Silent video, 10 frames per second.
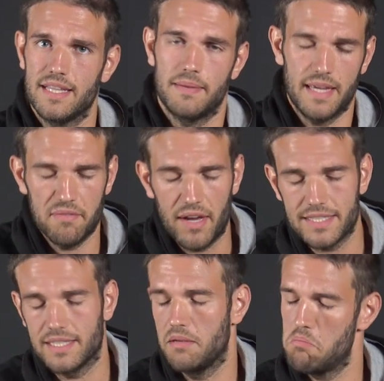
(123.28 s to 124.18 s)
that gives
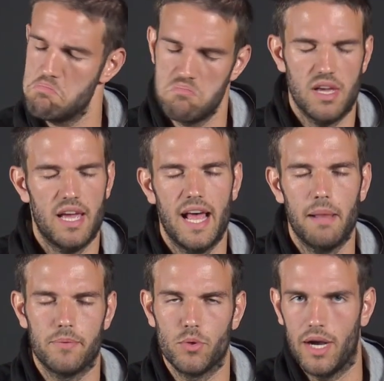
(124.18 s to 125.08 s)
us a
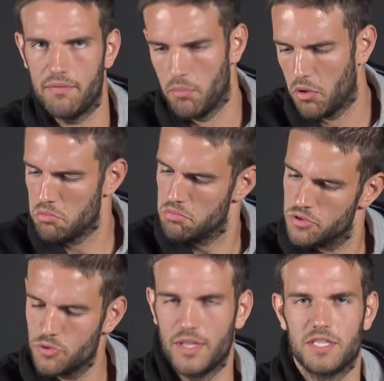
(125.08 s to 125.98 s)
help to have more
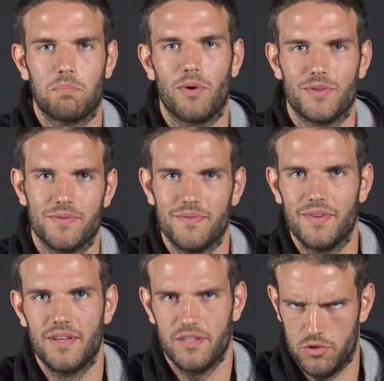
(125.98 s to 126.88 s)
sweet spots.
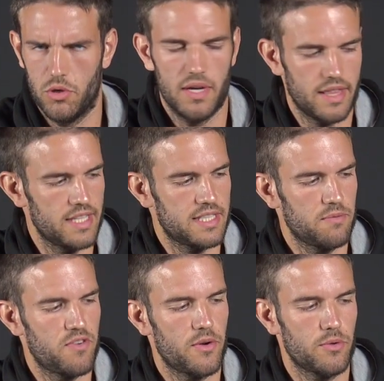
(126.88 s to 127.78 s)
So I think it's a
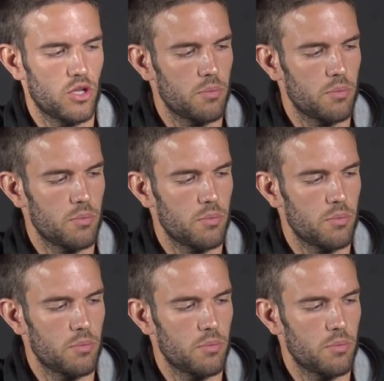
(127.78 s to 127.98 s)
very good